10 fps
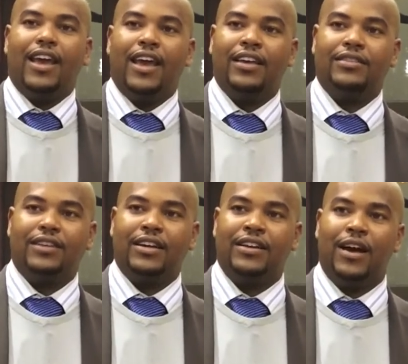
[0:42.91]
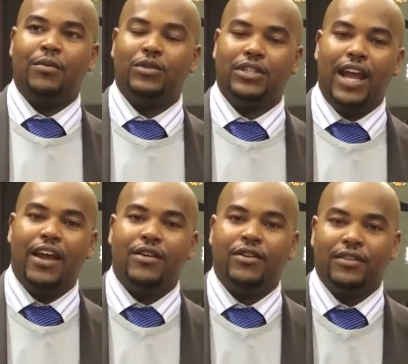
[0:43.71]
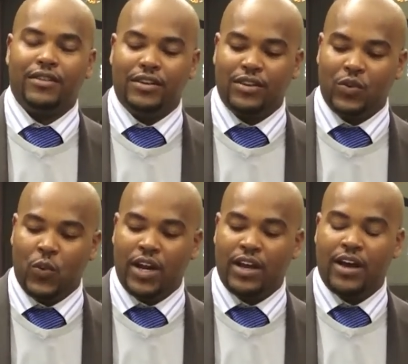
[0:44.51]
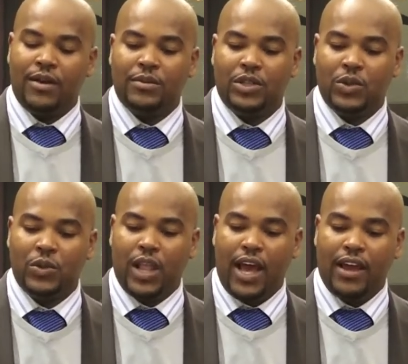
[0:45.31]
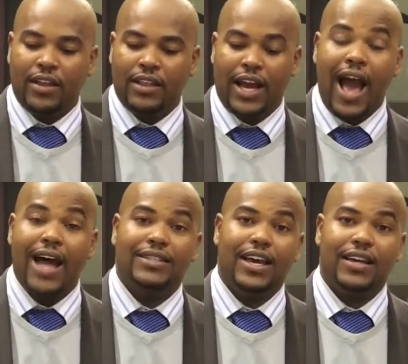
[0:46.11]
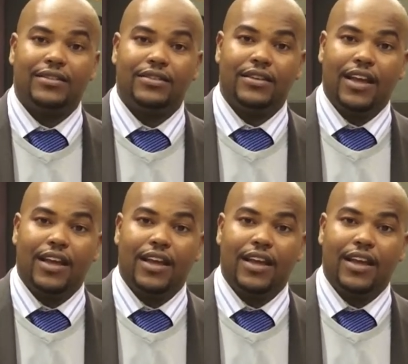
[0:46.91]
it's a double standard when it comes to, like, the context,